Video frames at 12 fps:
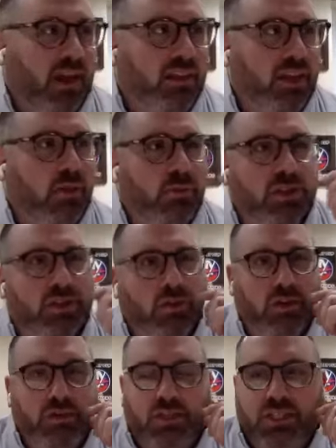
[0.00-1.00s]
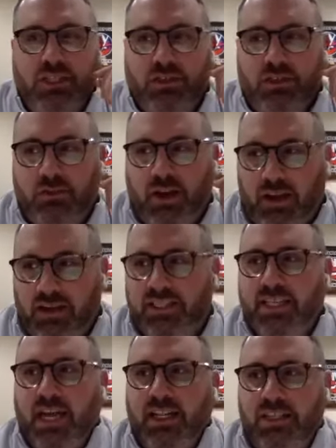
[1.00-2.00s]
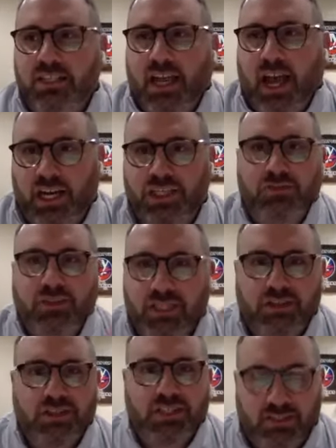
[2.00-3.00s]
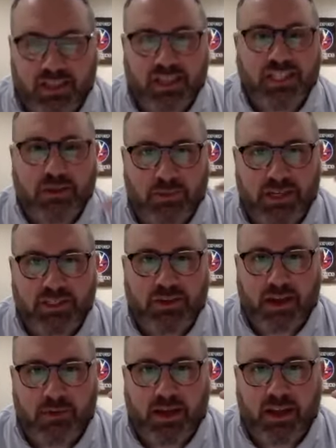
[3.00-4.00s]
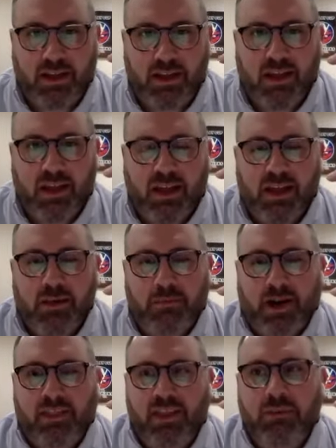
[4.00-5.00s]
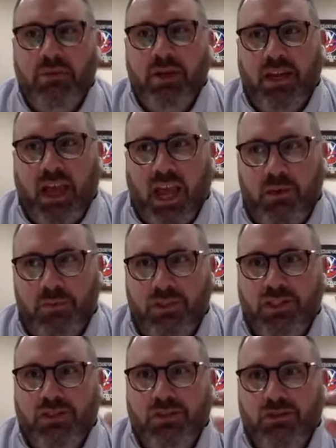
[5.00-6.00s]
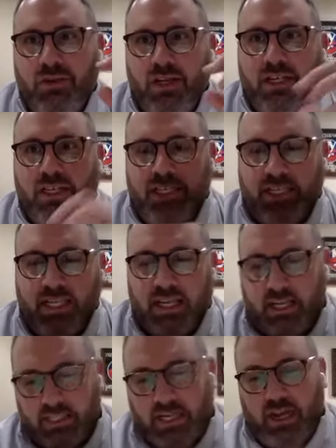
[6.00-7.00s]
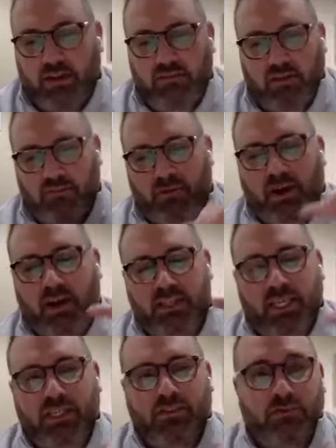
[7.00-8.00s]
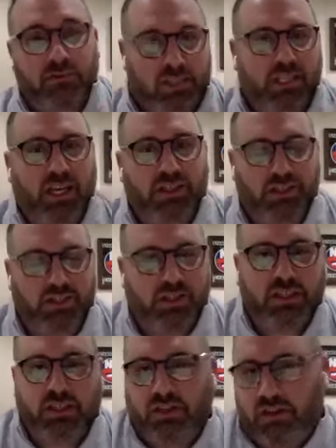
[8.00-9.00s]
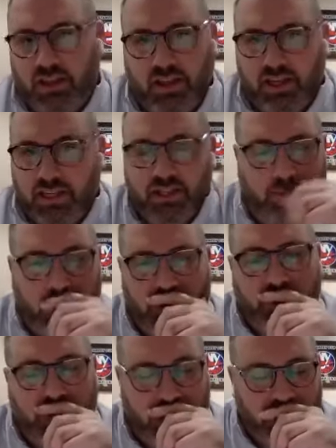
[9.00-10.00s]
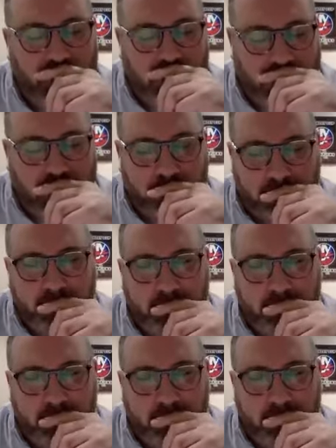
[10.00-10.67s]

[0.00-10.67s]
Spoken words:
I think we're so used to, in a sense, action research and things that we do anyway. But I think being able to see it as an iterative process through the stages of concern, I think is something that's really interesting.